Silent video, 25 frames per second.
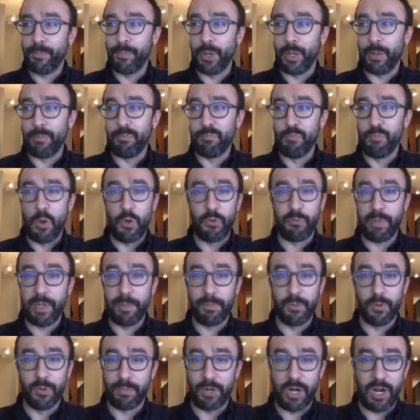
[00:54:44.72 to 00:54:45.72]
but most
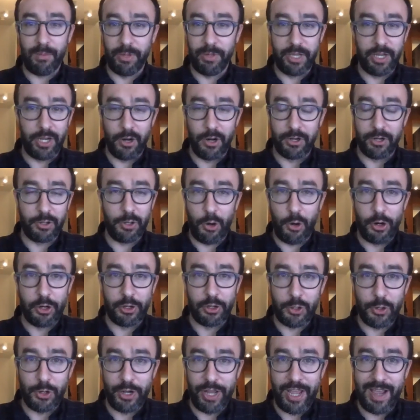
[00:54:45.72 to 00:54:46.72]
people probably aren't
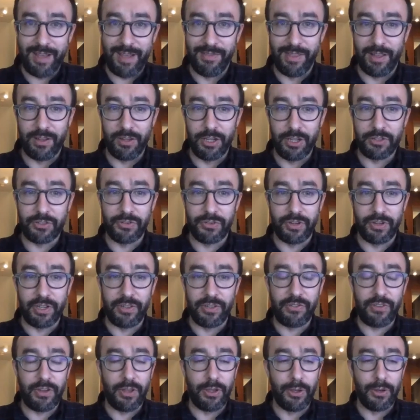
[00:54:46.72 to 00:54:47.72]
aren't going to have that luxury.
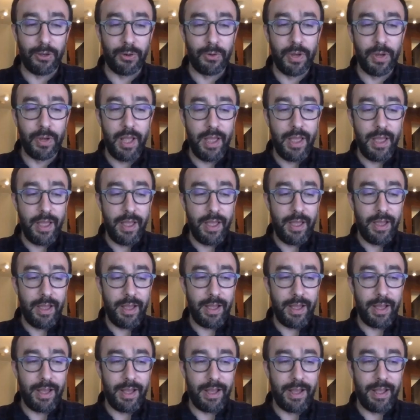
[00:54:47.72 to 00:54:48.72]
So
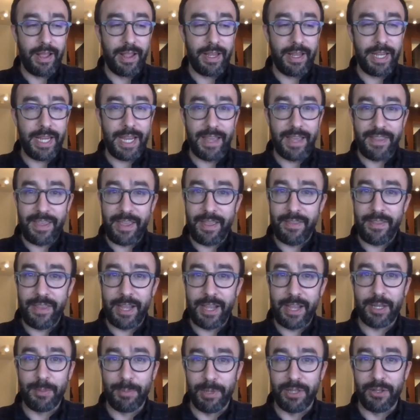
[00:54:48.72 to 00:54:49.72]
uh, yeah, that
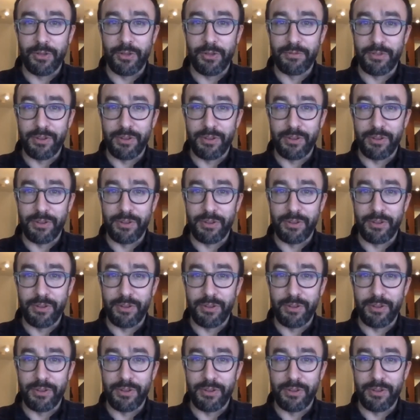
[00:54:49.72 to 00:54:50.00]
that could be a little